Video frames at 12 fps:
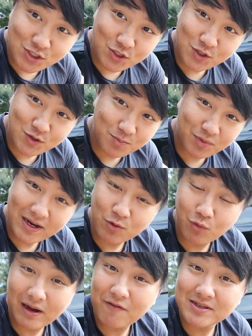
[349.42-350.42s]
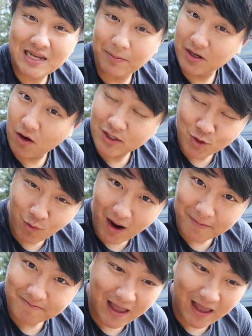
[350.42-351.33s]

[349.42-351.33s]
to breed whatever type of dog you want.